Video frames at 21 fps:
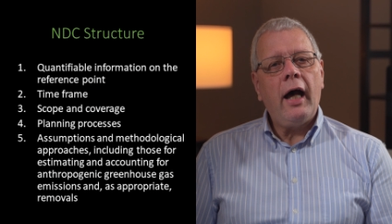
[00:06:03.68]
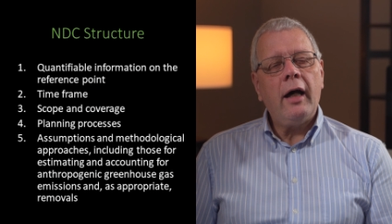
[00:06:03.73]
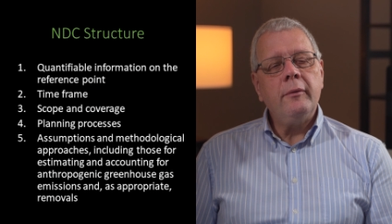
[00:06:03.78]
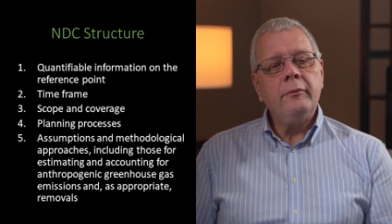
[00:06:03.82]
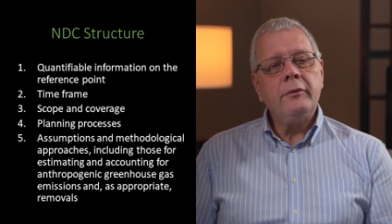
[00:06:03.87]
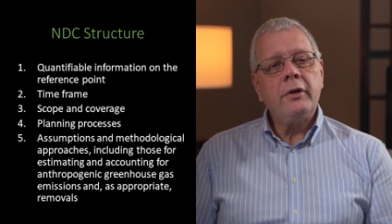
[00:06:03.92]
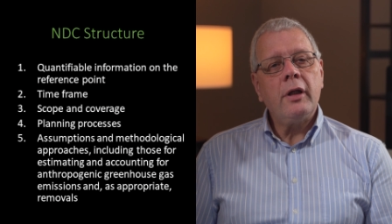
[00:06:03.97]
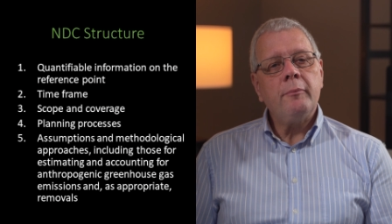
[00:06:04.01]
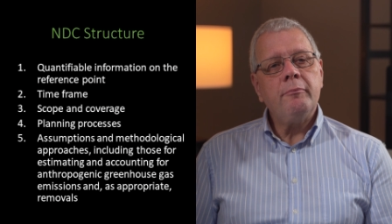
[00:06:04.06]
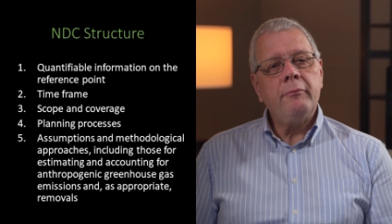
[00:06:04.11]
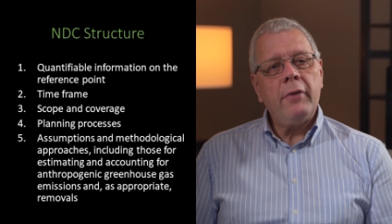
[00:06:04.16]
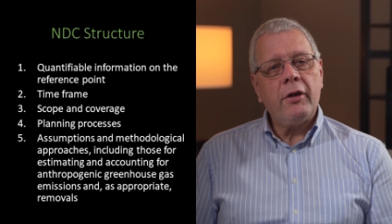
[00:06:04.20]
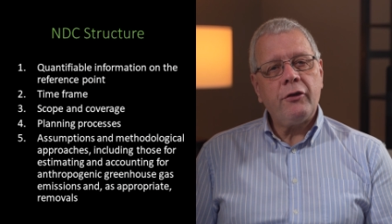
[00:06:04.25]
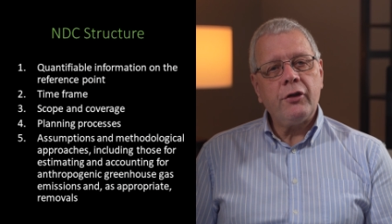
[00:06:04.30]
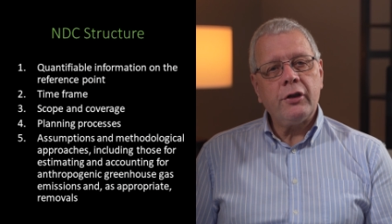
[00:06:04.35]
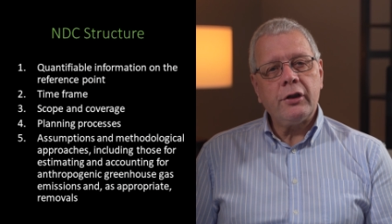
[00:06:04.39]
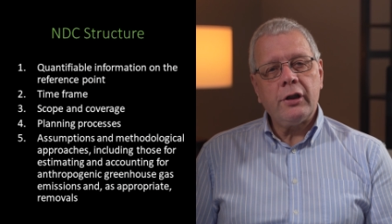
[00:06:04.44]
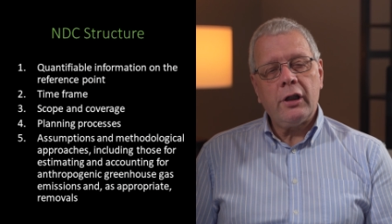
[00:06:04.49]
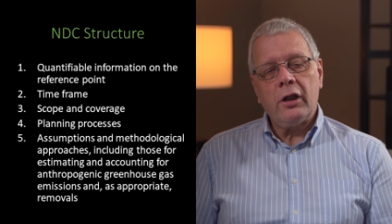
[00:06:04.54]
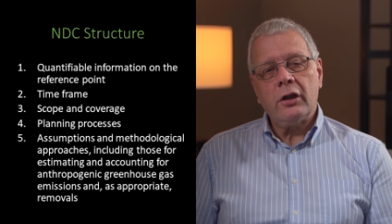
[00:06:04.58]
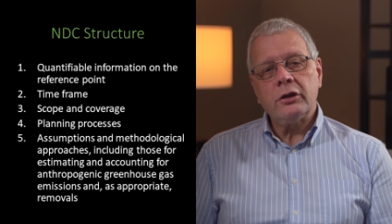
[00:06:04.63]
and
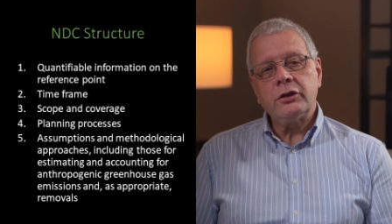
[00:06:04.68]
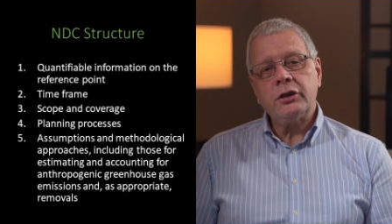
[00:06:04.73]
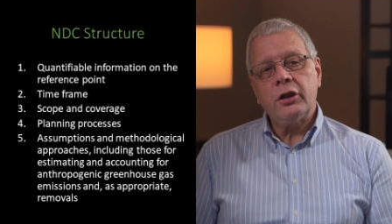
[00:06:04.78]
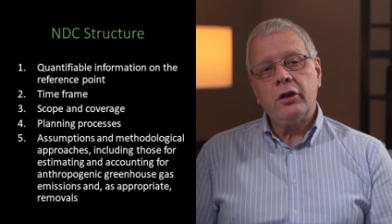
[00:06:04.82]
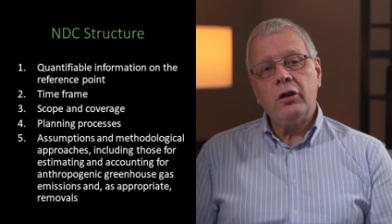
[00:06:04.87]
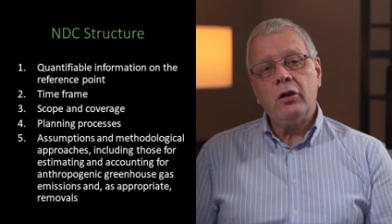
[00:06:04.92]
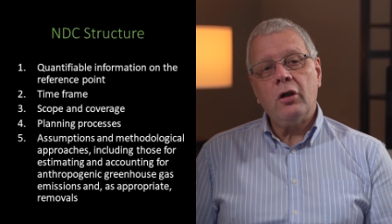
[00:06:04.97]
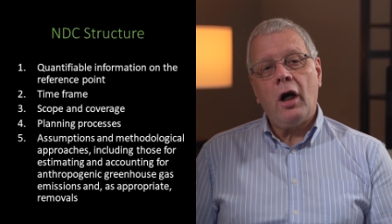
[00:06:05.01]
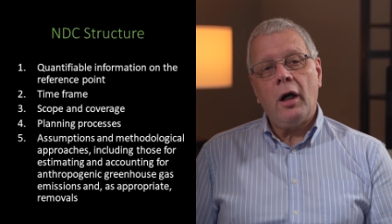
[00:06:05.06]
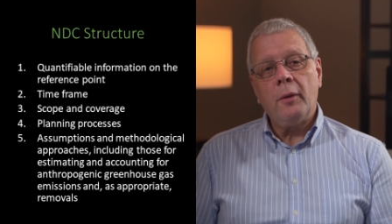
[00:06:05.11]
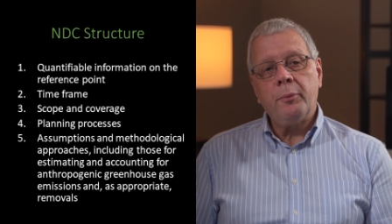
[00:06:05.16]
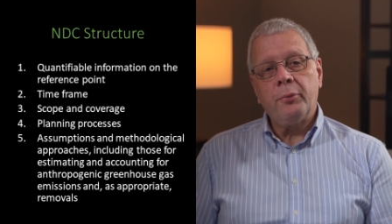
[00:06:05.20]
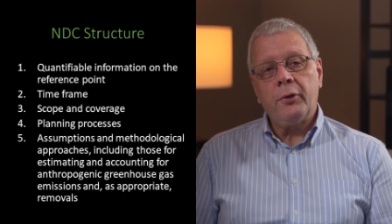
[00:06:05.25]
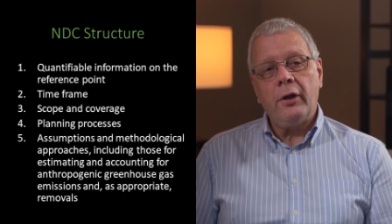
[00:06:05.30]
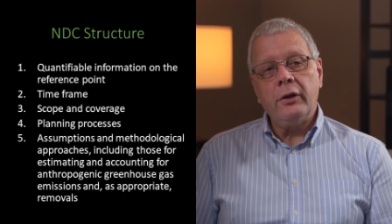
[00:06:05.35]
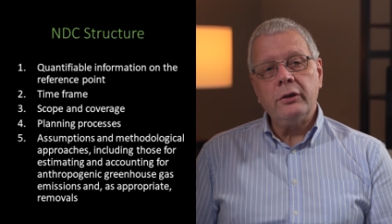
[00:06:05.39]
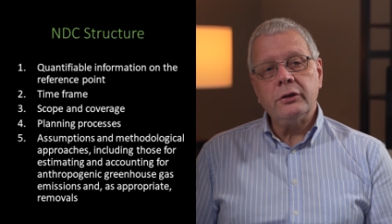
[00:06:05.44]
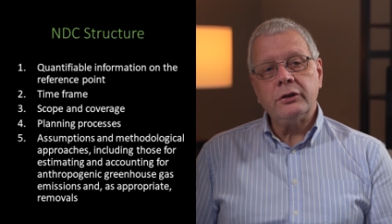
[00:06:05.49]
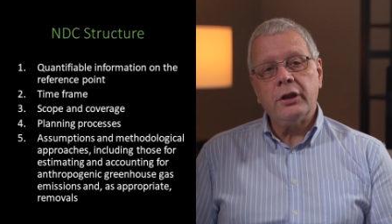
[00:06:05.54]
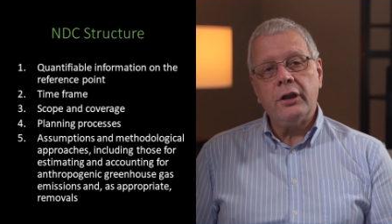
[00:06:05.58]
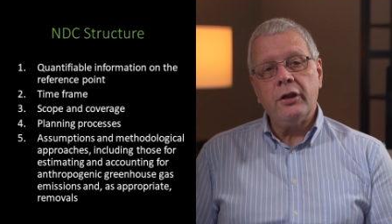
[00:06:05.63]
methodological
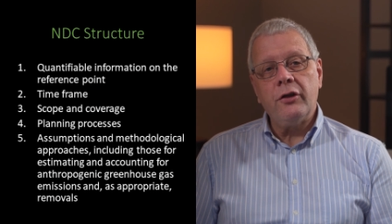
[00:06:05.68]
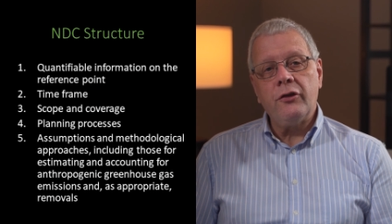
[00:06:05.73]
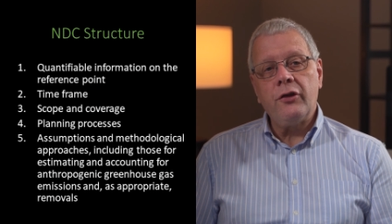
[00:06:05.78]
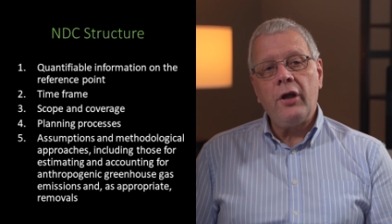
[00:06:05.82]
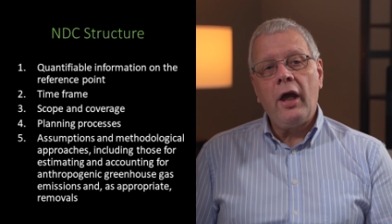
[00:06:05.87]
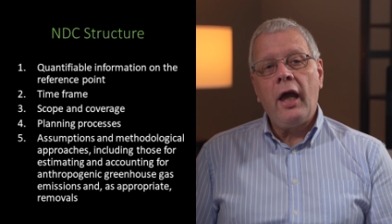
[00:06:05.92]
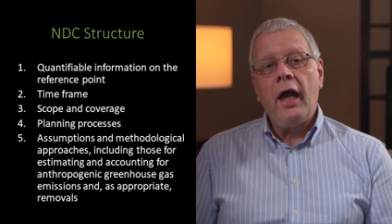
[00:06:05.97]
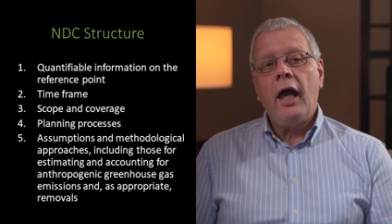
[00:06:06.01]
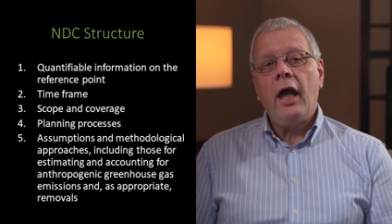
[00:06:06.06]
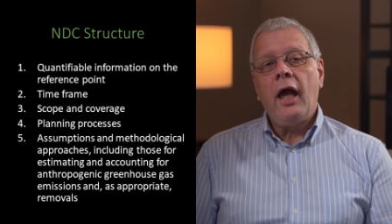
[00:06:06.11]
approaches